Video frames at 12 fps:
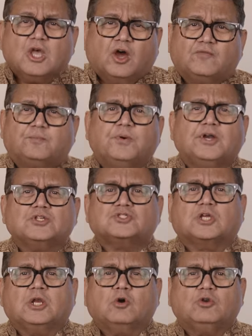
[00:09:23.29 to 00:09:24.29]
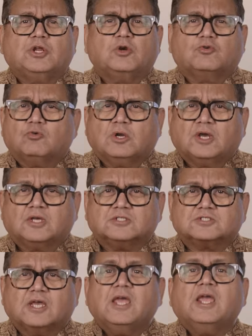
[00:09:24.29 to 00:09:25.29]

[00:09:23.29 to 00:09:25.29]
of British colonial rulers,